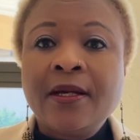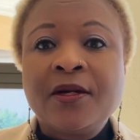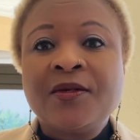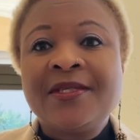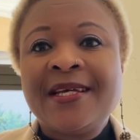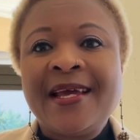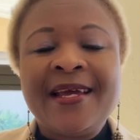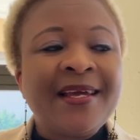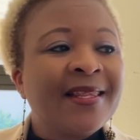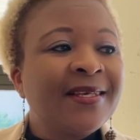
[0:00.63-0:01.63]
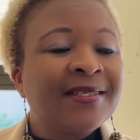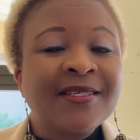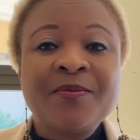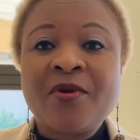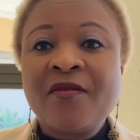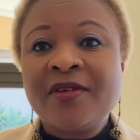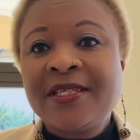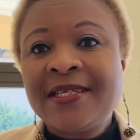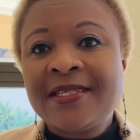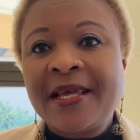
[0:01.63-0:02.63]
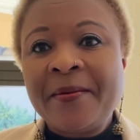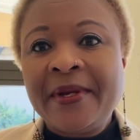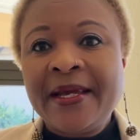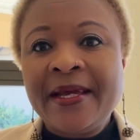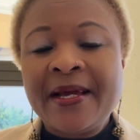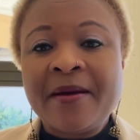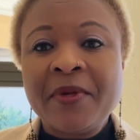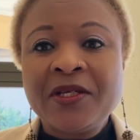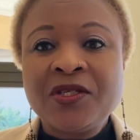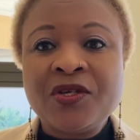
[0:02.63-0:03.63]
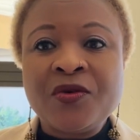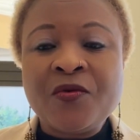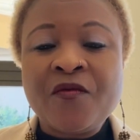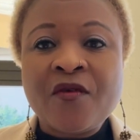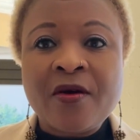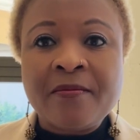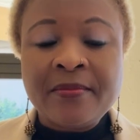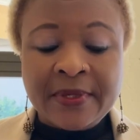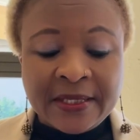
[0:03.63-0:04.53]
Good day, this is Prophetess Thebile coming to you from